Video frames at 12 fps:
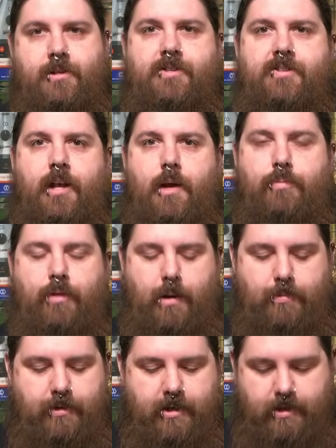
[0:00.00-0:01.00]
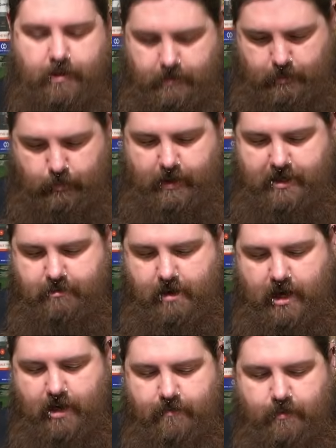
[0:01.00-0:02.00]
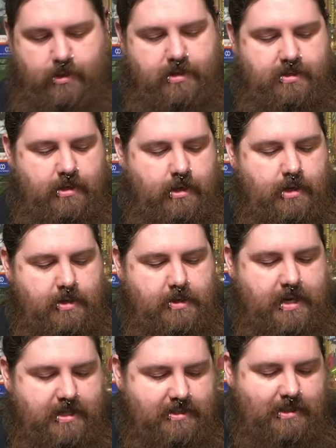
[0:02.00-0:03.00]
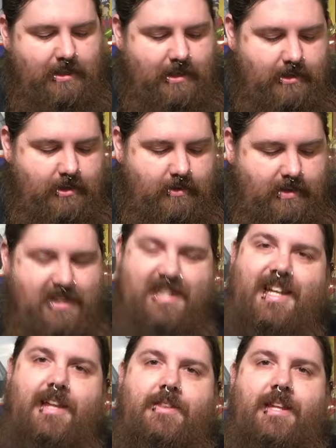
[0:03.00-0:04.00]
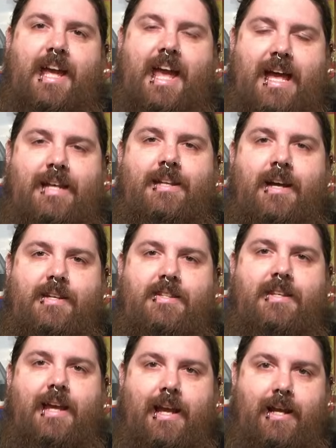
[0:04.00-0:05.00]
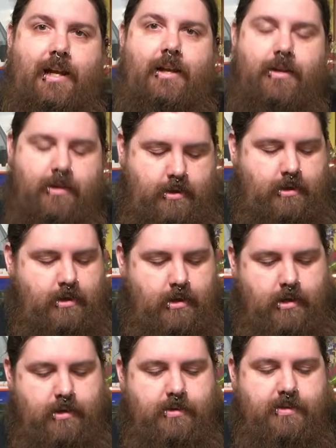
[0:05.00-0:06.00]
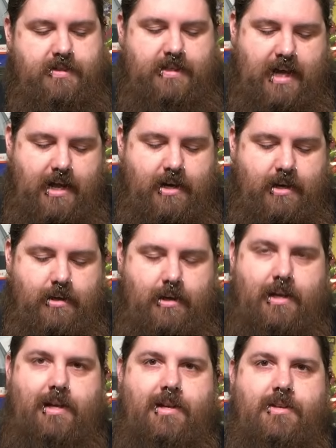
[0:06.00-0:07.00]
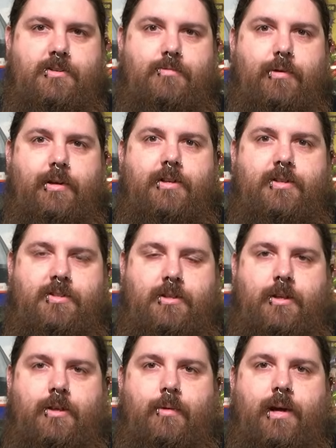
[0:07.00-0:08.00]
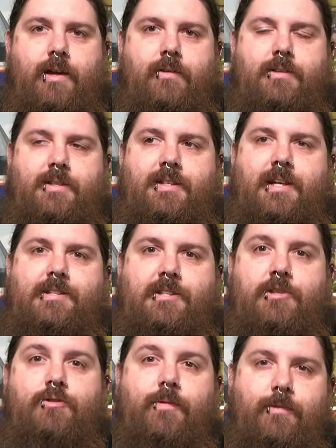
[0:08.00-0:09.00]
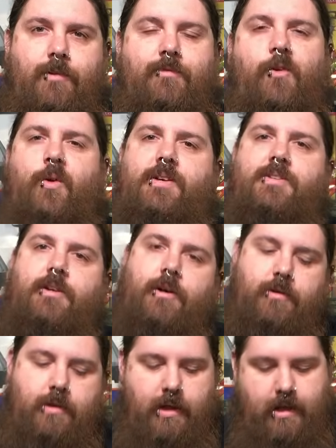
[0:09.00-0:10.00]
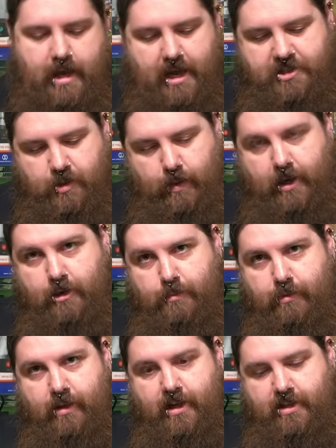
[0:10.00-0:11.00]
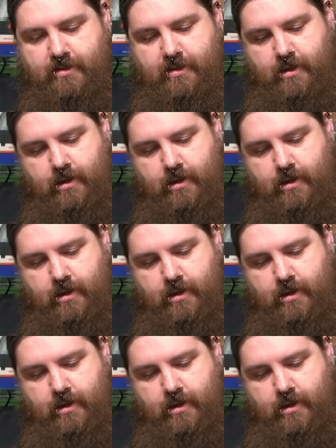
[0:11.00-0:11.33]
is set up properly, with the right tracking force, the next thing you need to do is set the anti-skating. Skating is really just another way to say centrifugal force. So as a record plays,